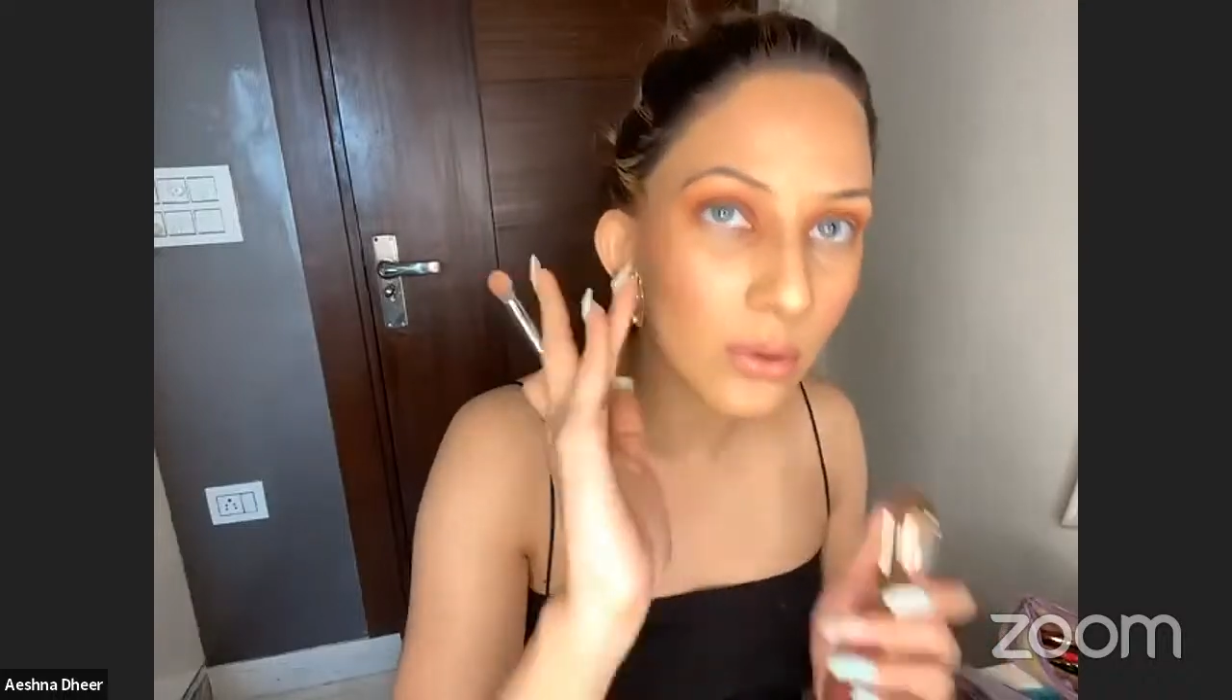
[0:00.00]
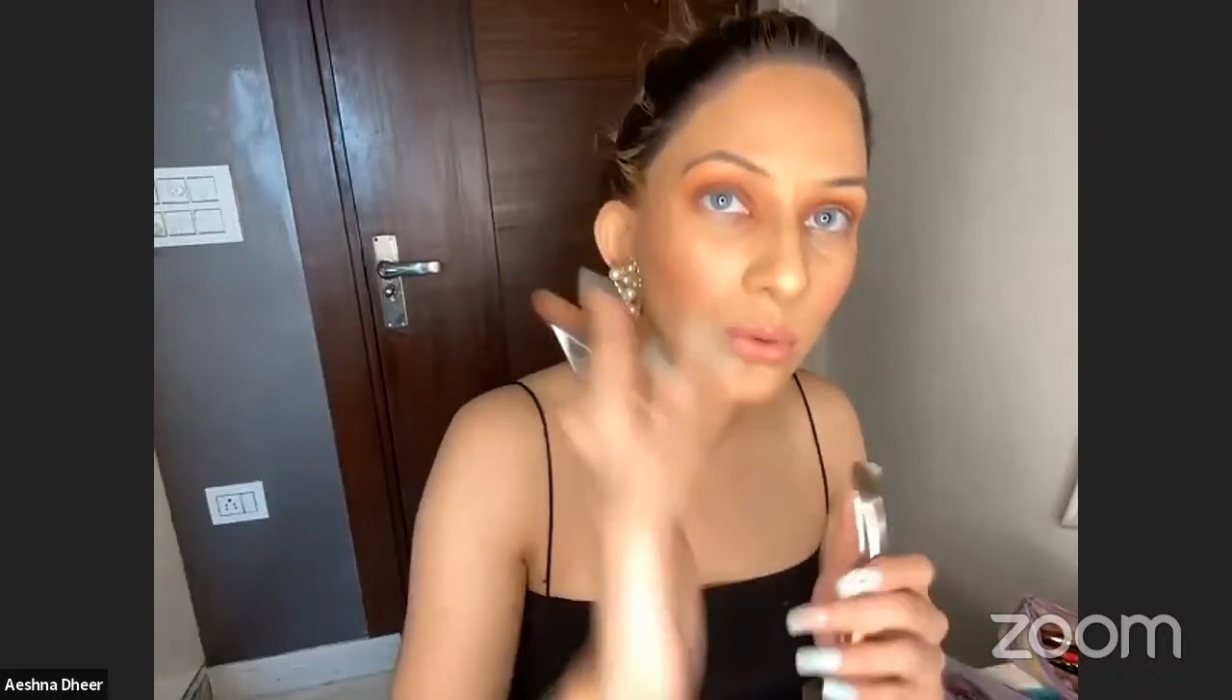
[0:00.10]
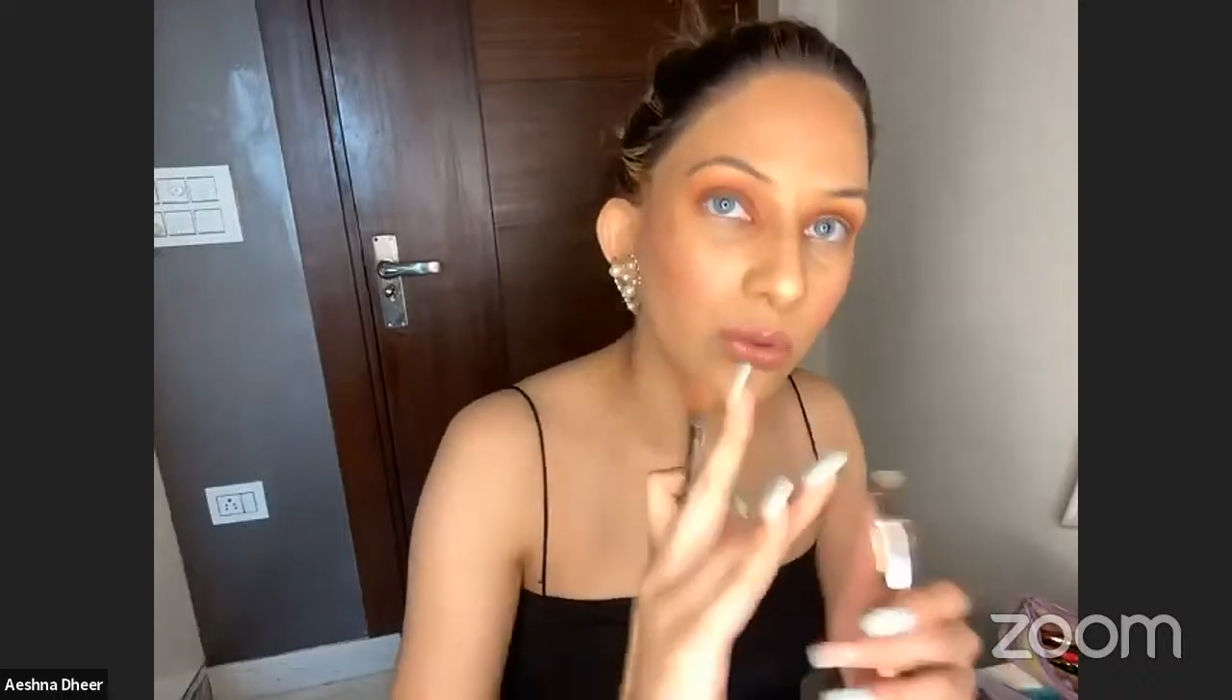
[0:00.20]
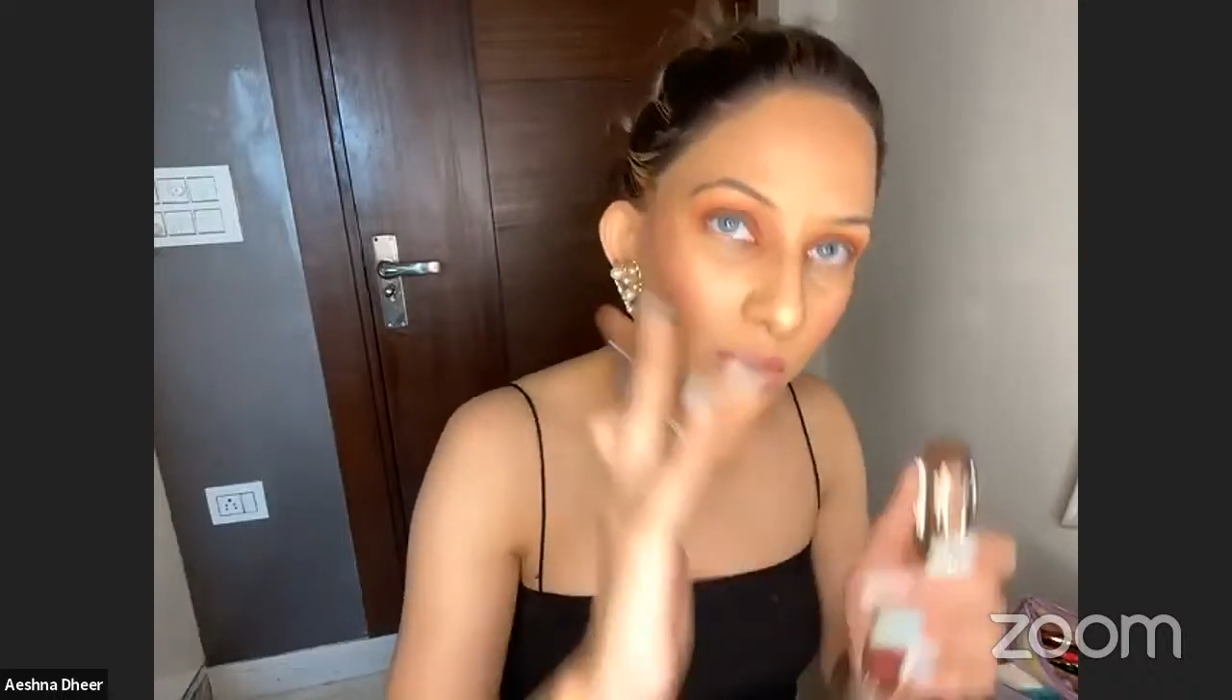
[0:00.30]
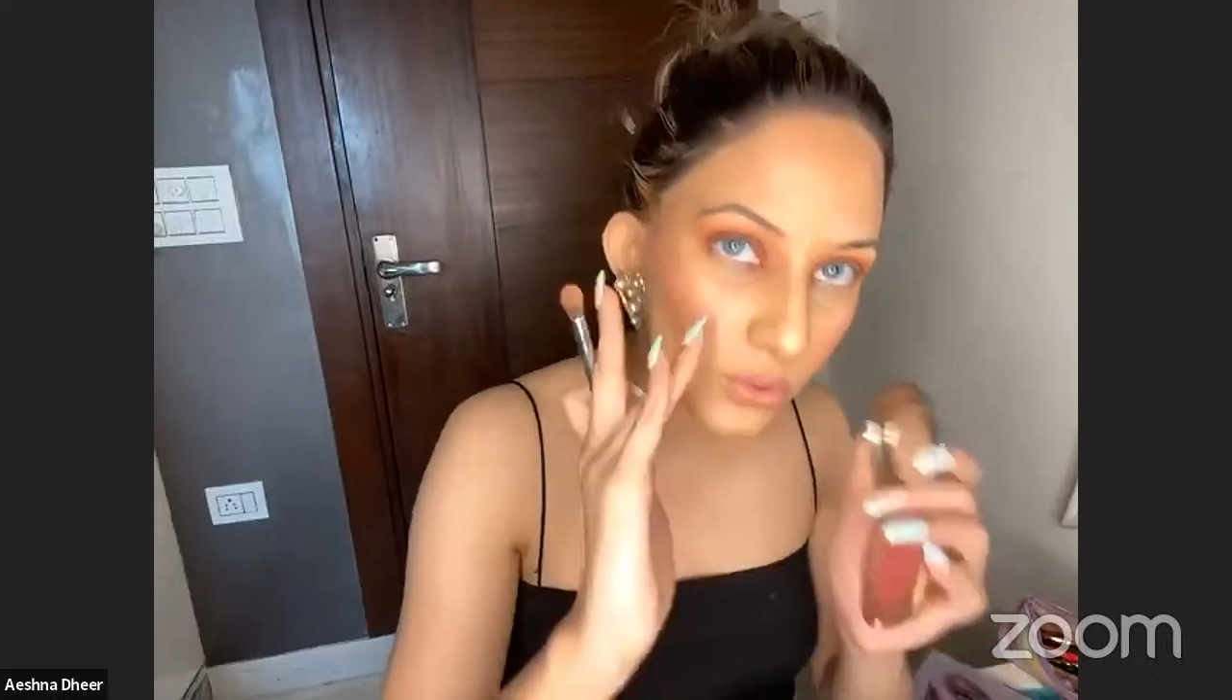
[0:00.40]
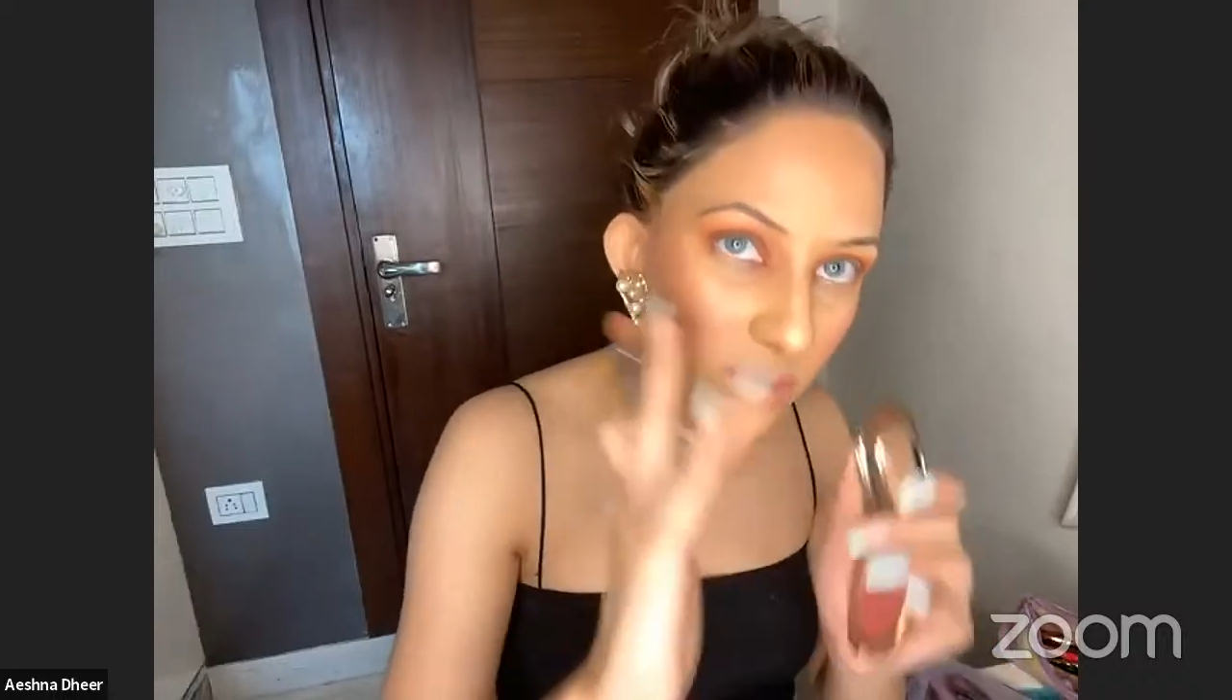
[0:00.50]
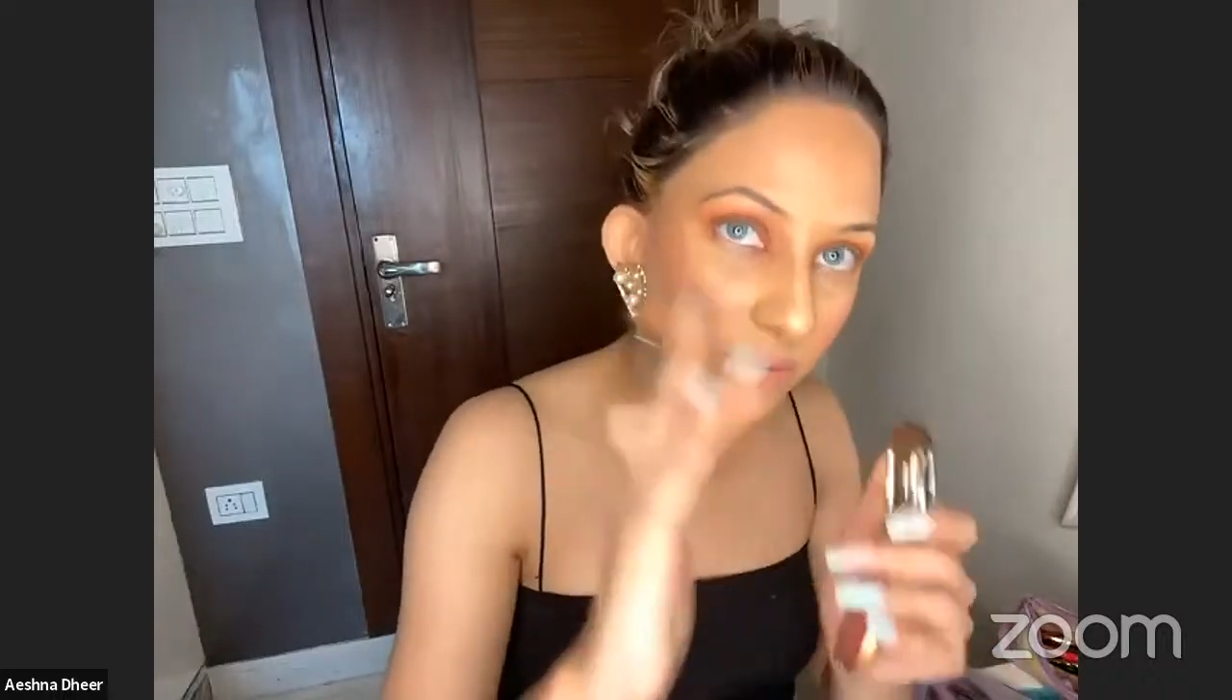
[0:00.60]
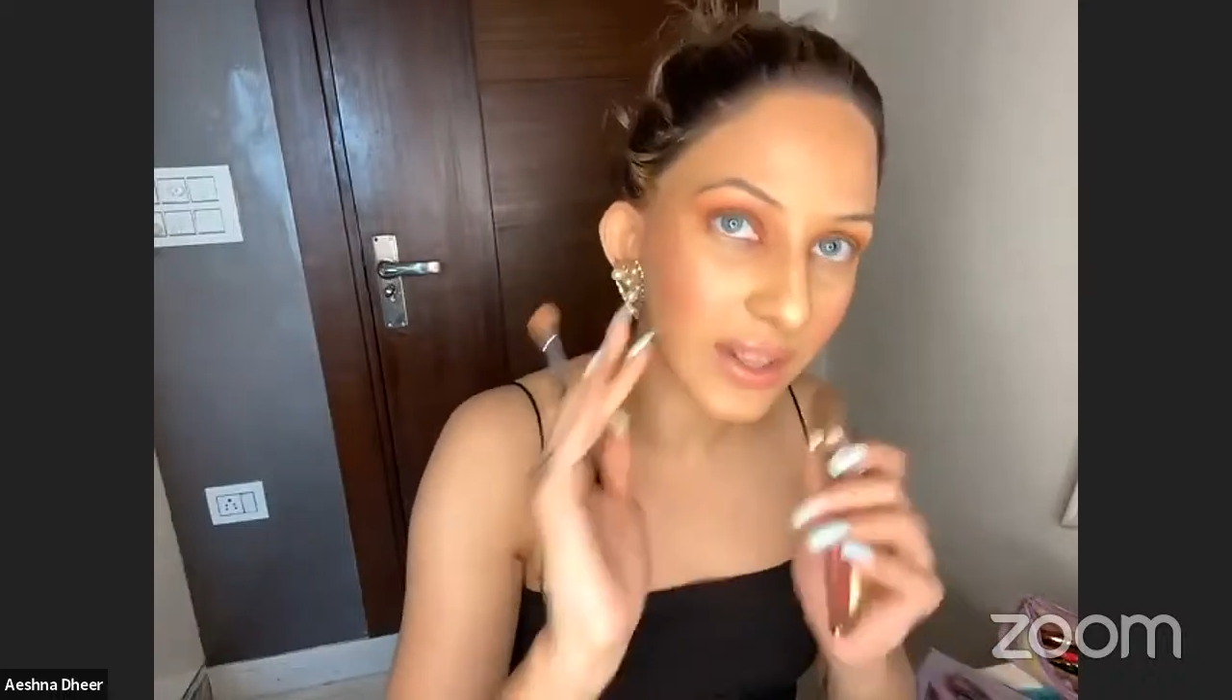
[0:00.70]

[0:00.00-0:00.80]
to use